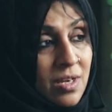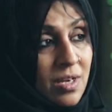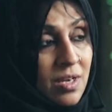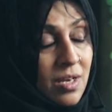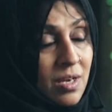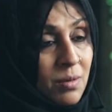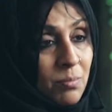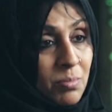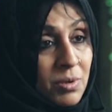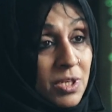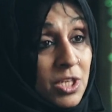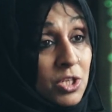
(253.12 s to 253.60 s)

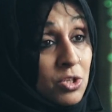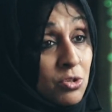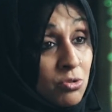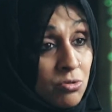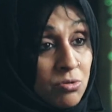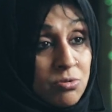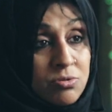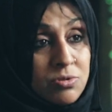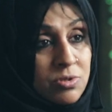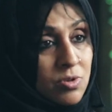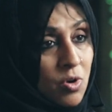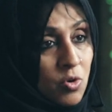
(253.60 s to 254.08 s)
but it
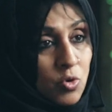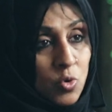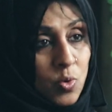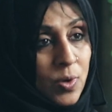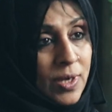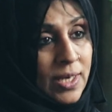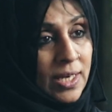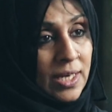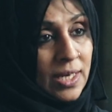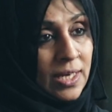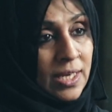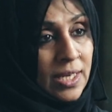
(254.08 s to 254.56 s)
grew so
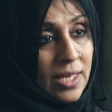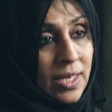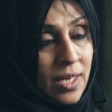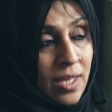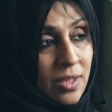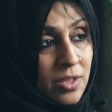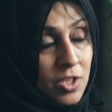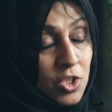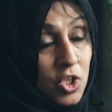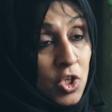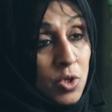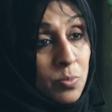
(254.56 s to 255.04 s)
quickly
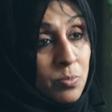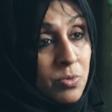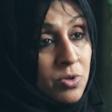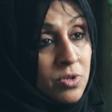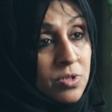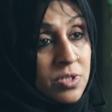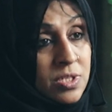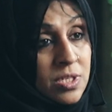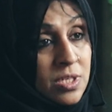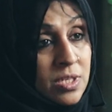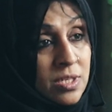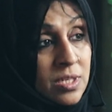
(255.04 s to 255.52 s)
and the
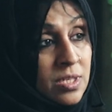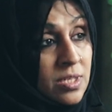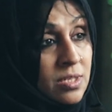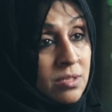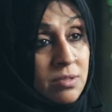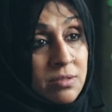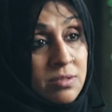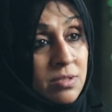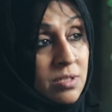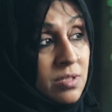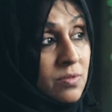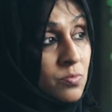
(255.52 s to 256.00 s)
community
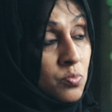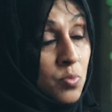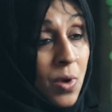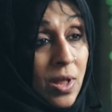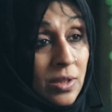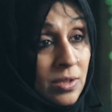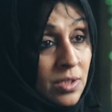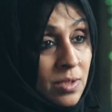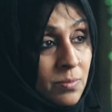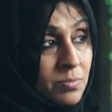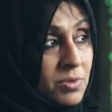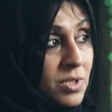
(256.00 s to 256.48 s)
sort of
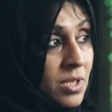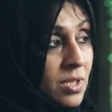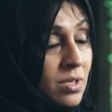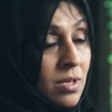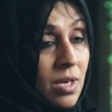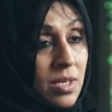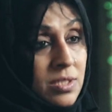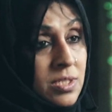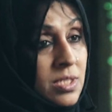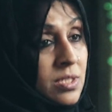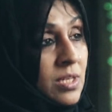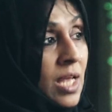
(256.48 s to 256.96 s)
welcomed it,
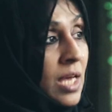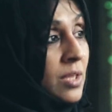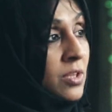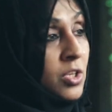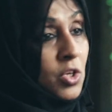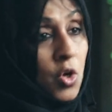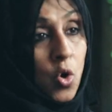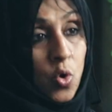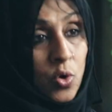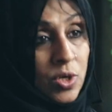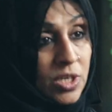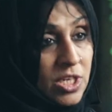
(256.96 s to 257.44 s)
as in like the
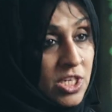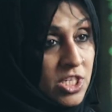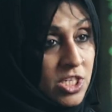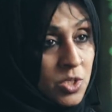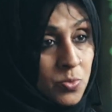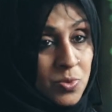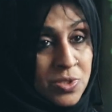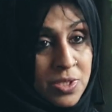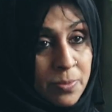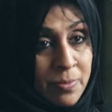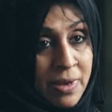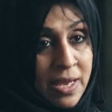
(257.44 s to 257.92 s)
cohesion
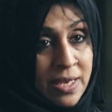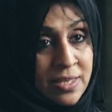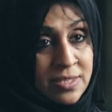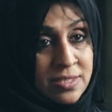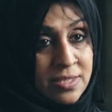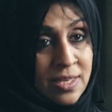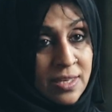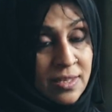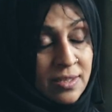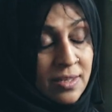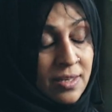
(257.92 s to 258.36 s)
was amazing.